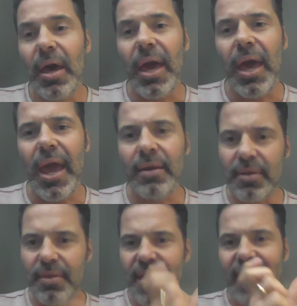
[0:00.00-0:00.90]
and
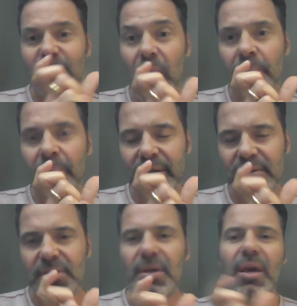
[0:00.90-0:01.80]
that's one
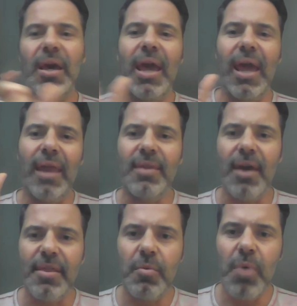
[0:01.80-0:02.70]
bit. And the
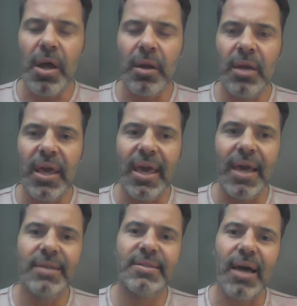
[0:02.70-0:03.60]
other one
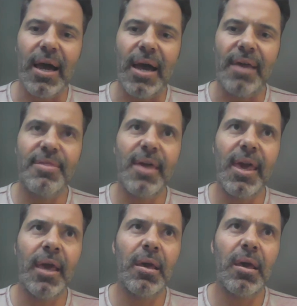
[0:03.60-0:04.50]
is, I
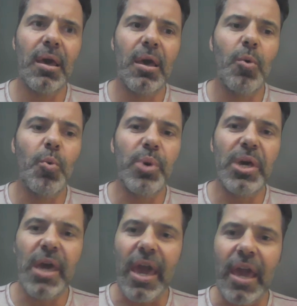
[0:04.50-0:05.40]
think,
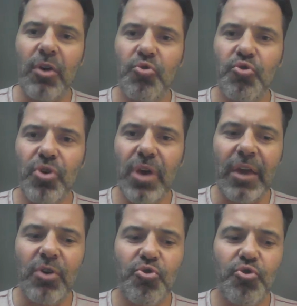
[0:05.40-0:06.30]
we
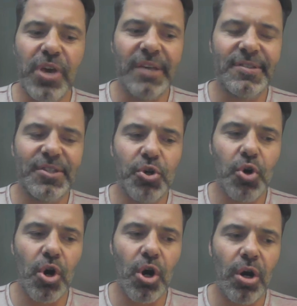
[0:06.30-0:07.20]
increase
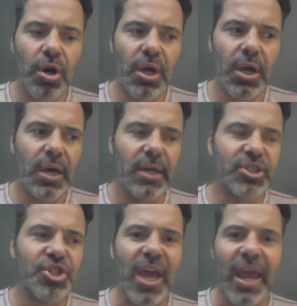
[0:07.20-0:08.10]
your
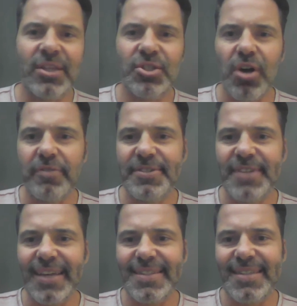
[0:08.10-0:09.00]
chance of
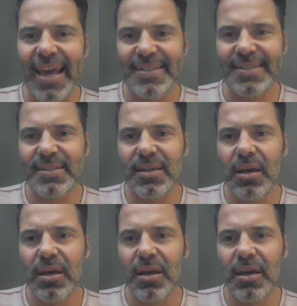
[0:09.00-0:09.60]
success